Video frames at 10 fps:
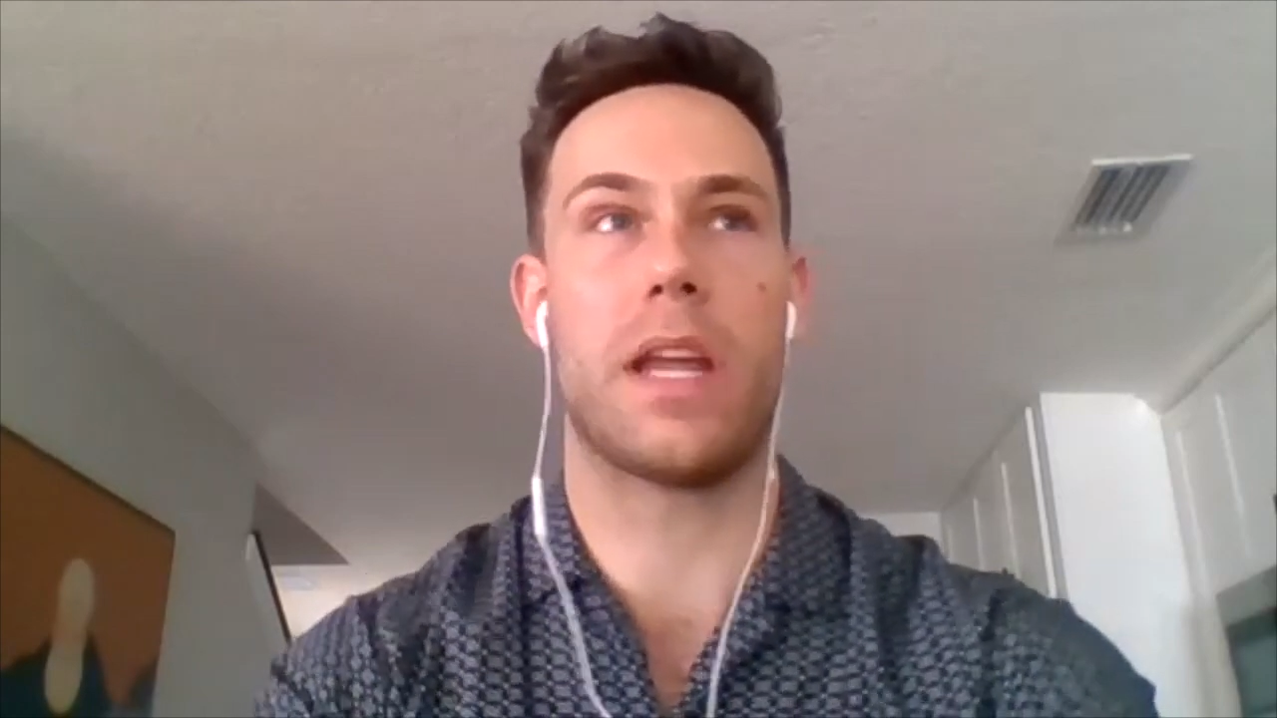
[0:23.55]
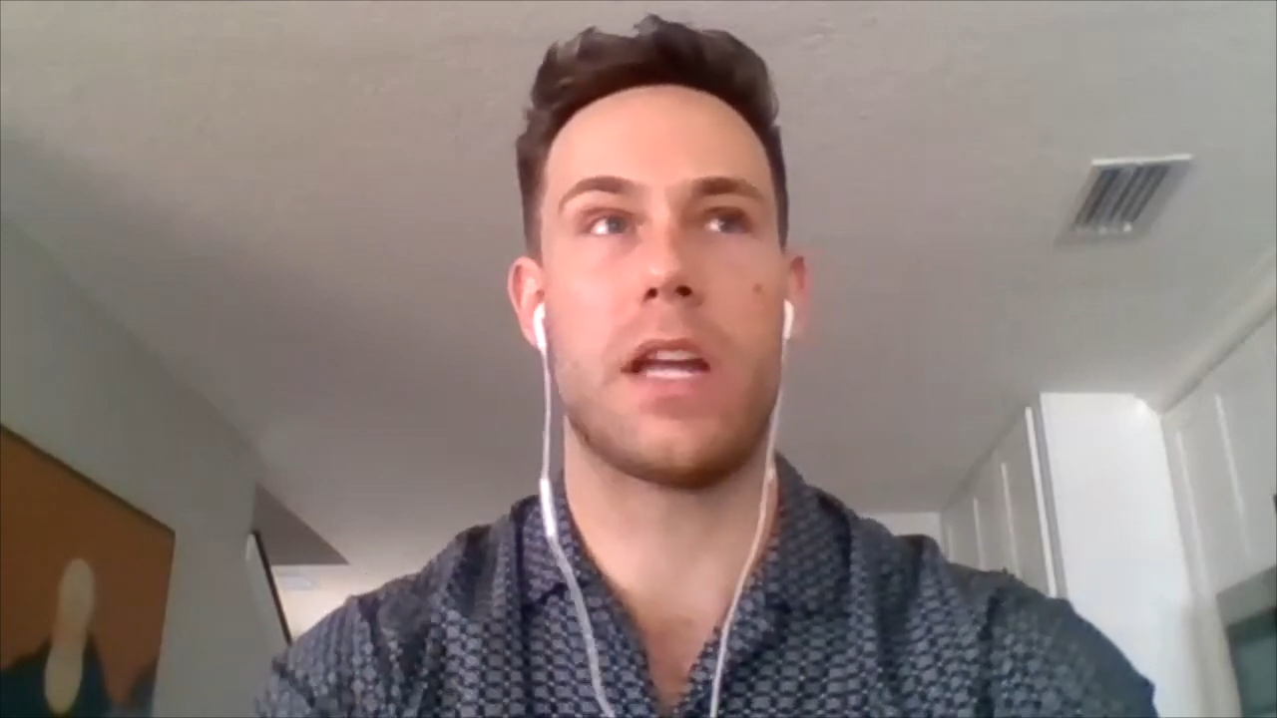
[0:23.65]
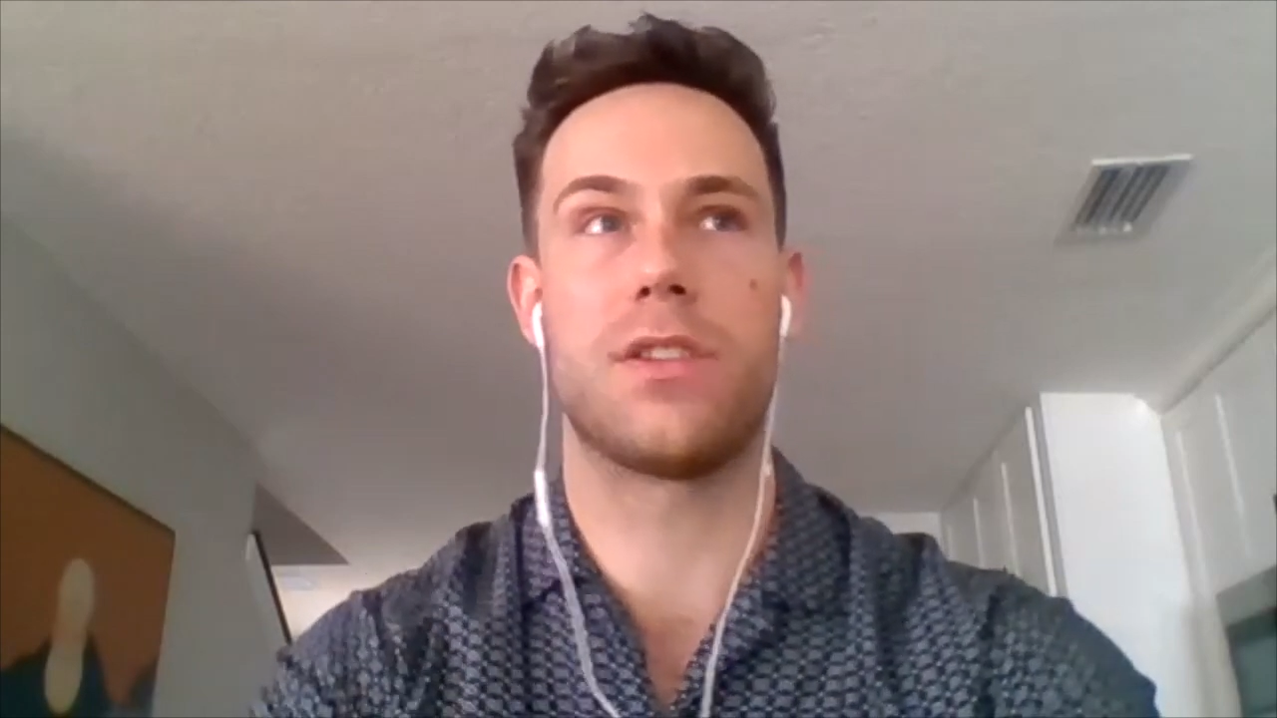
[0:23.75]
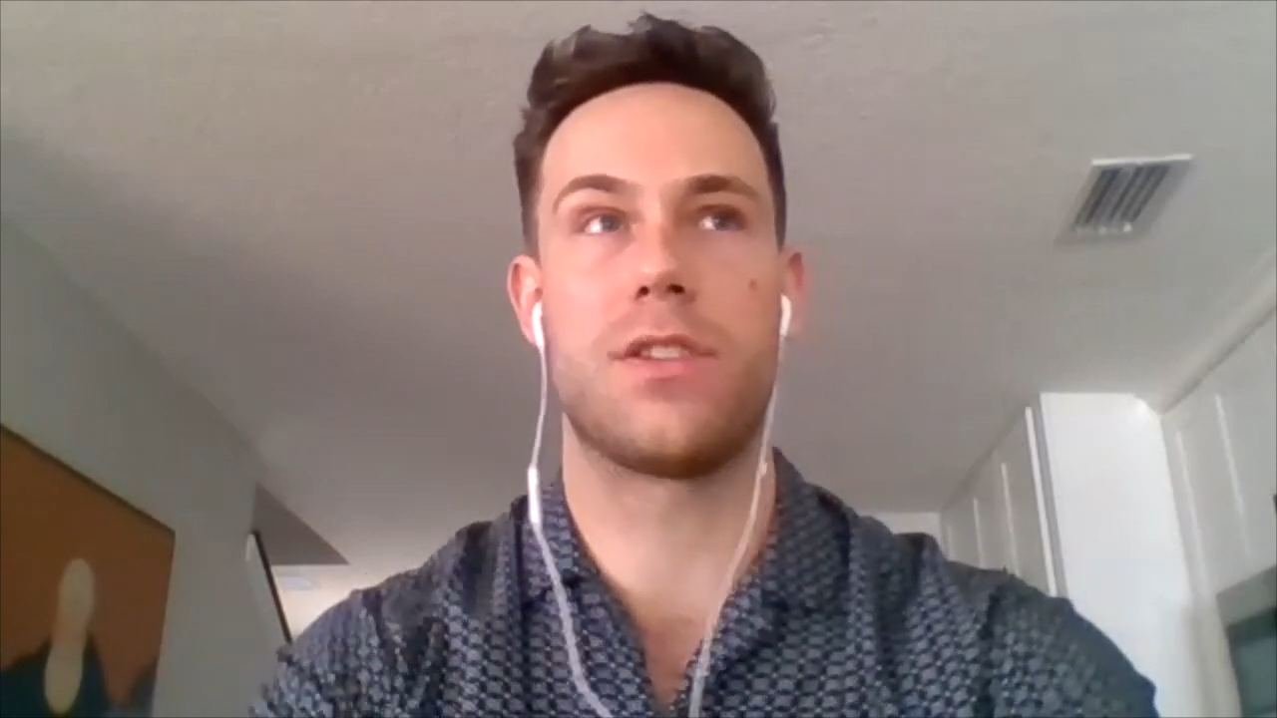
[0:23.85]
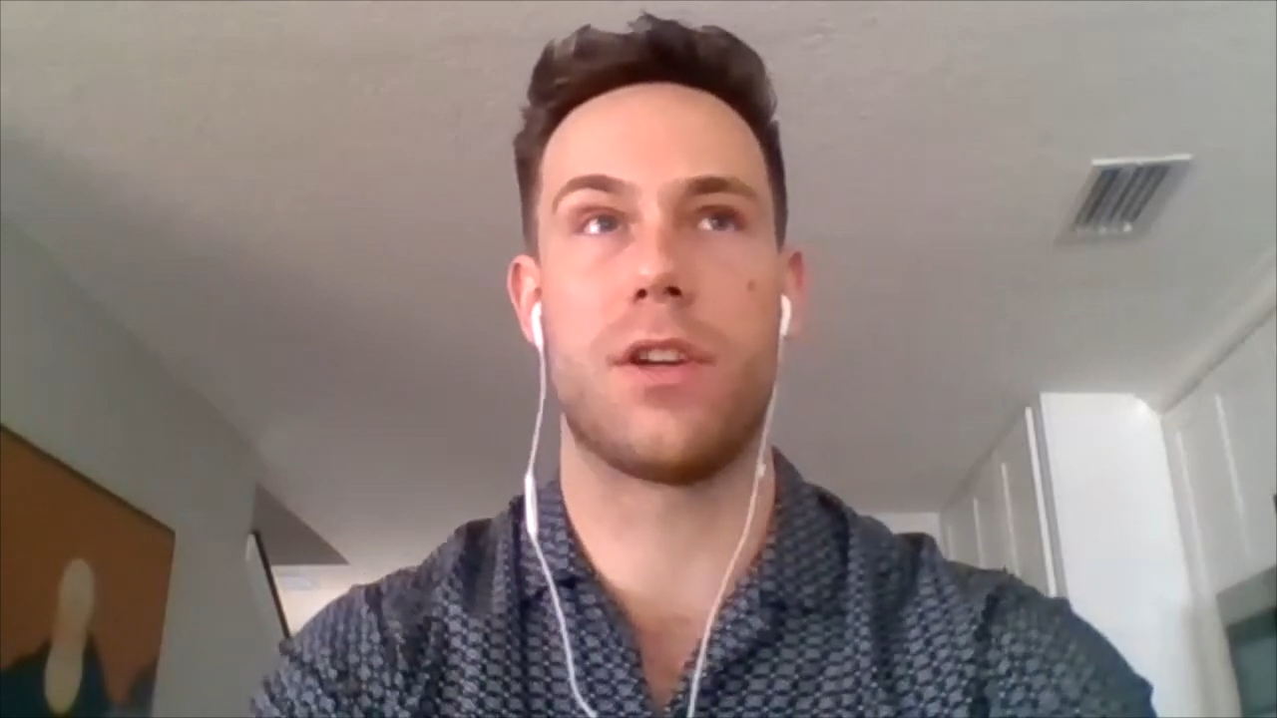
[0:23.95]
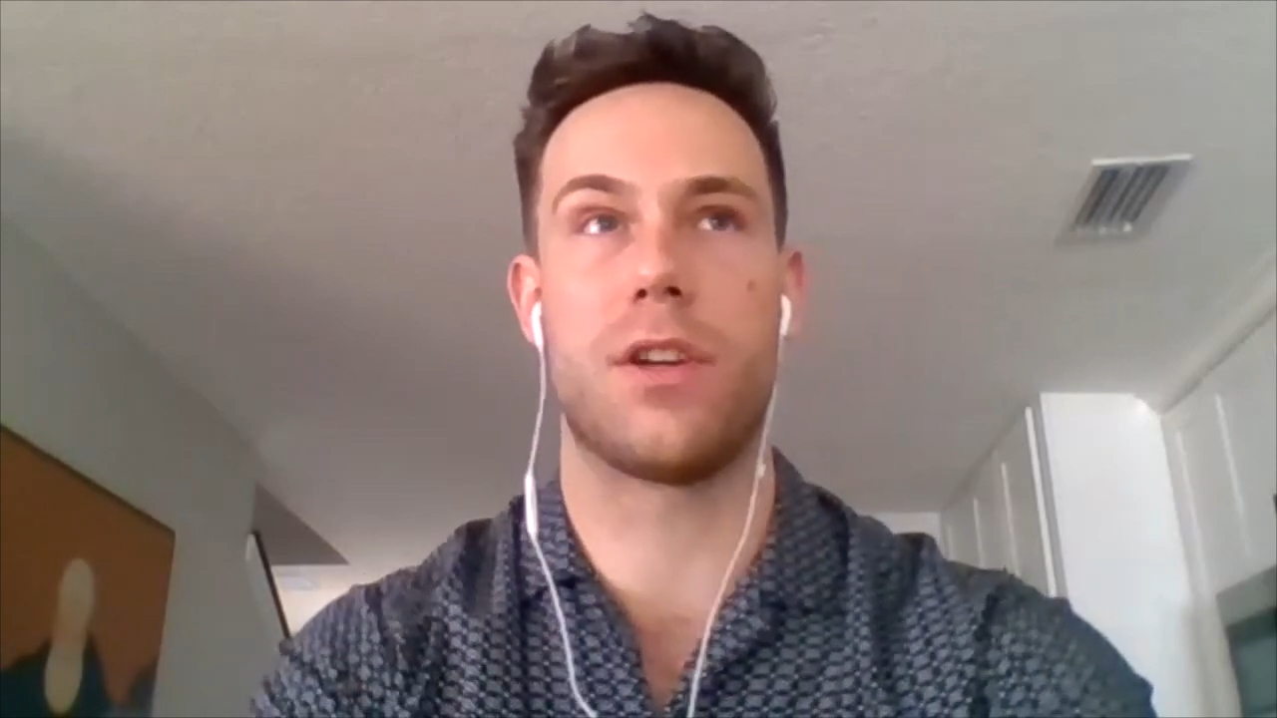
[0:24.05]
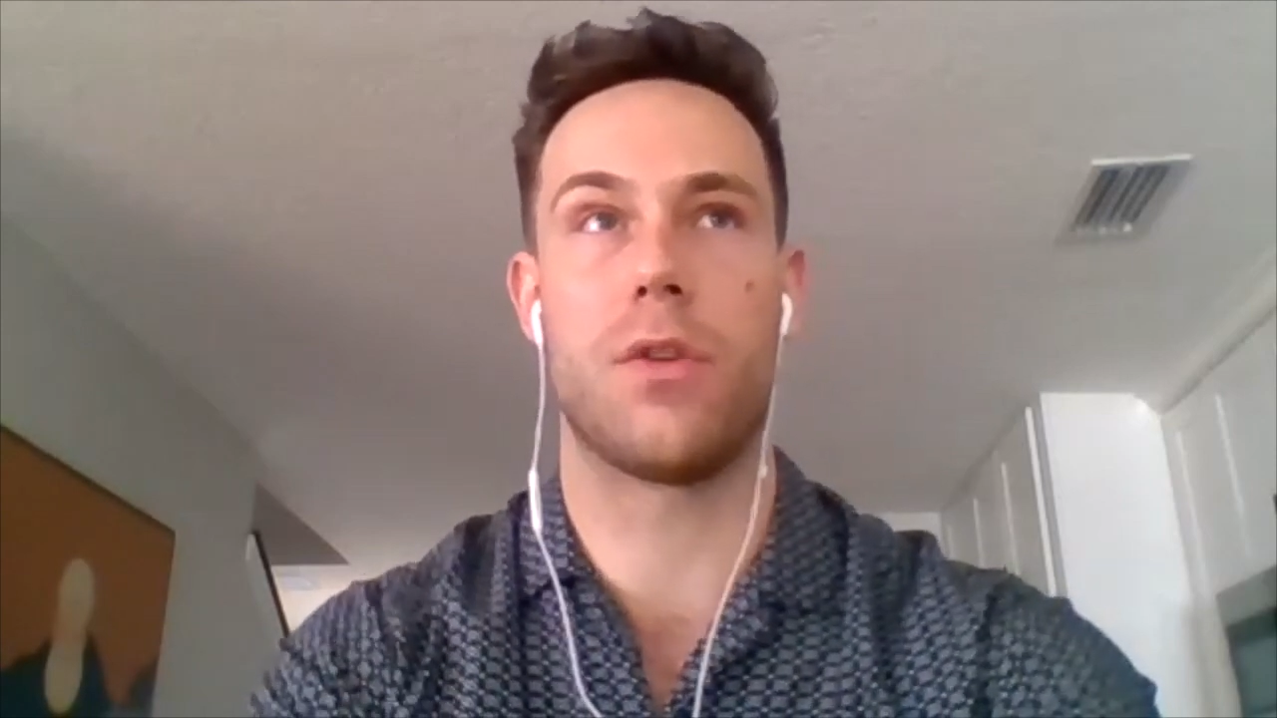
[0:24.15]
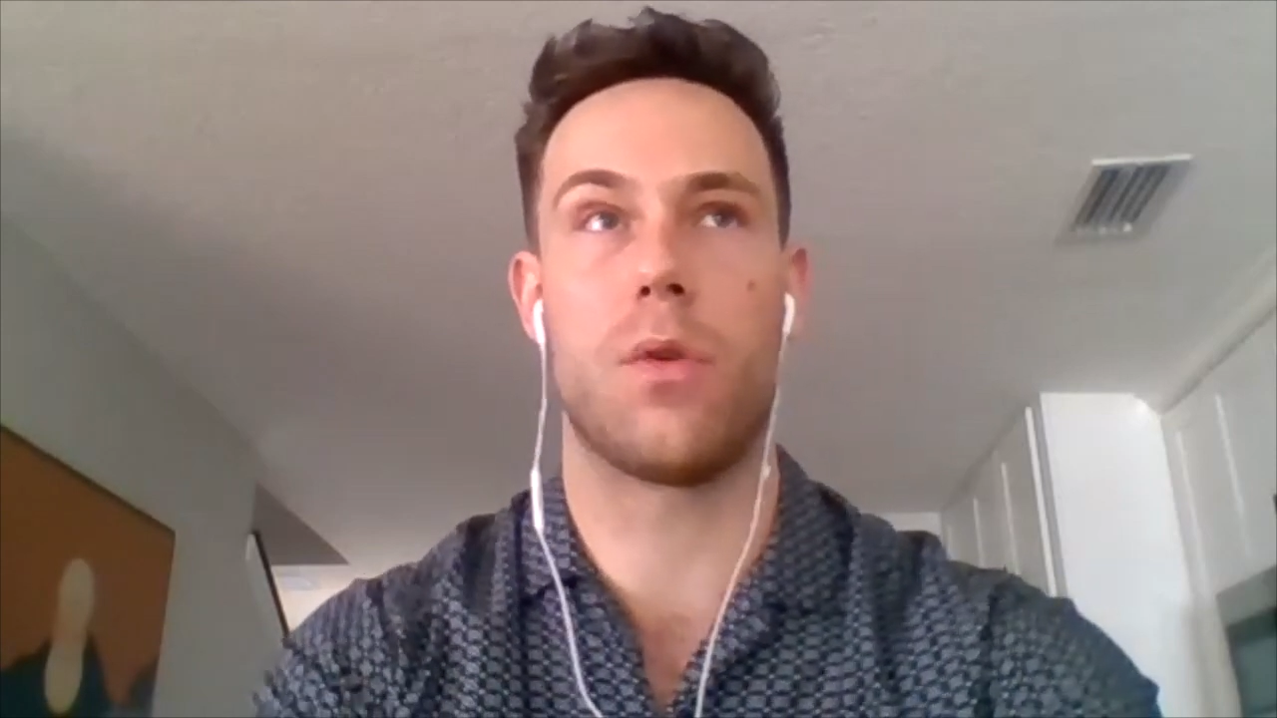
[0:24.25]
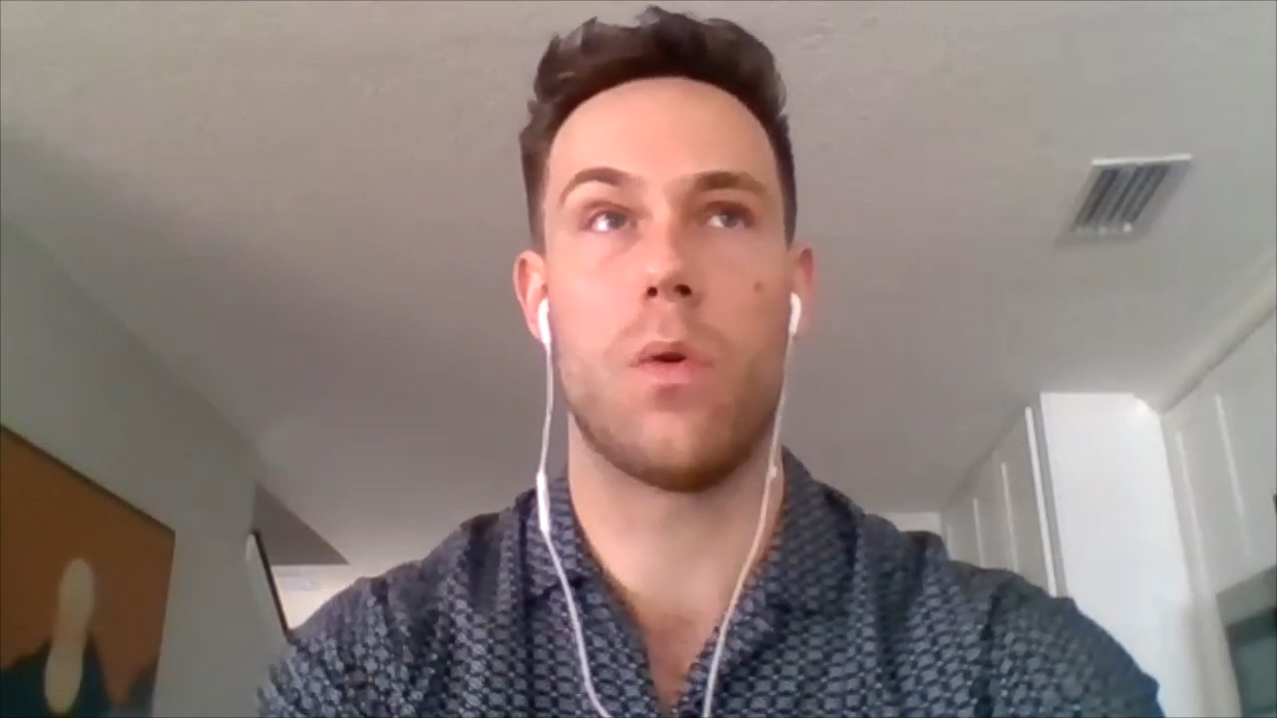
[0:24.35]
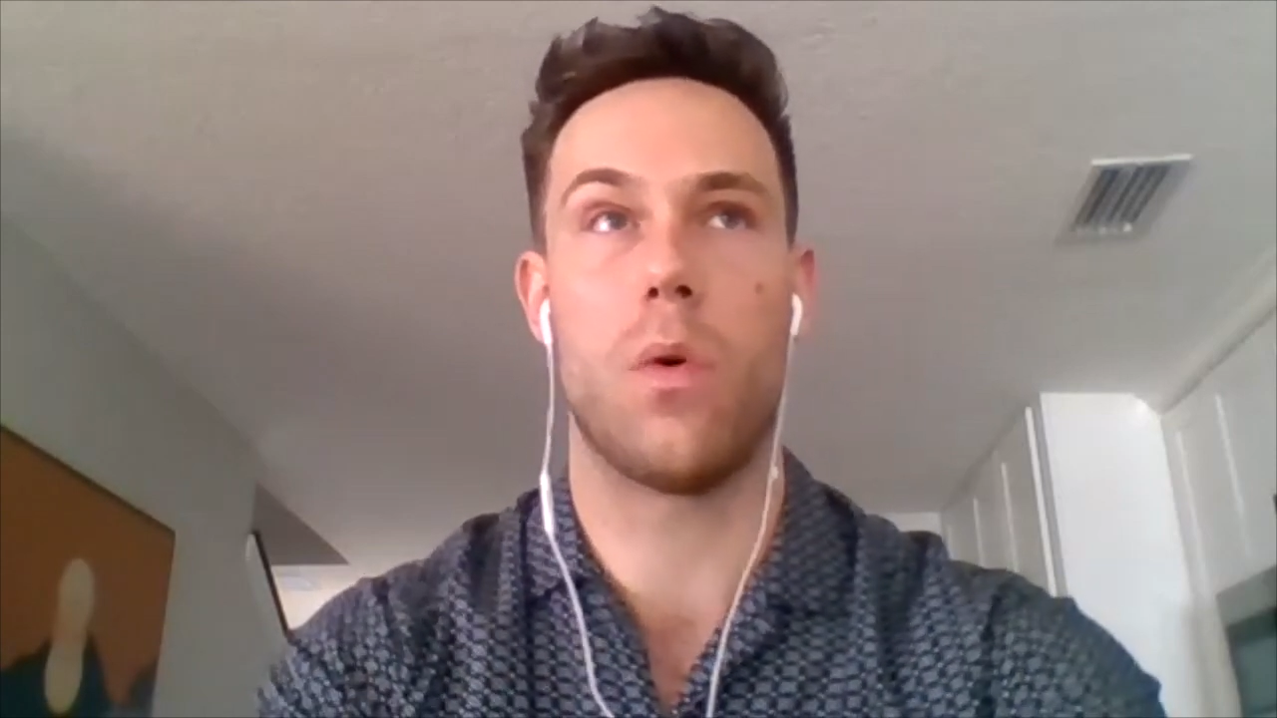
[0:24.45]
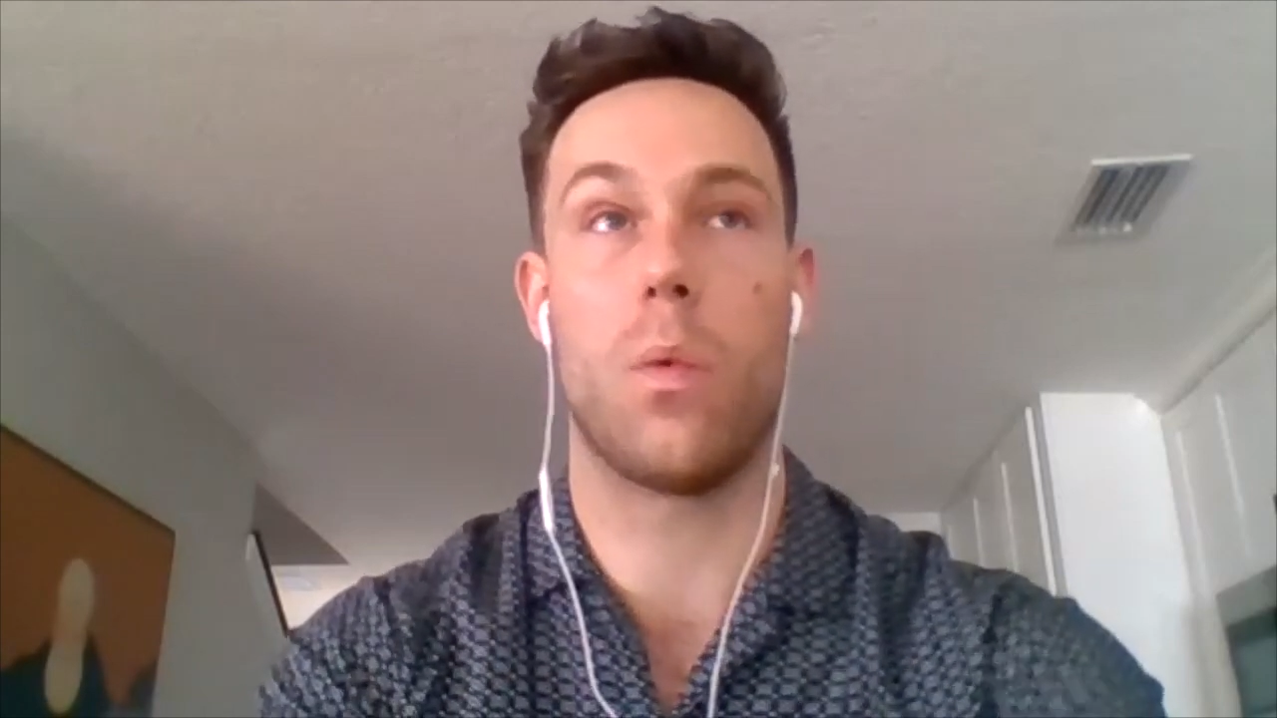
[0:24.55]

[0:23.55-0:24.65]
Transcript: can do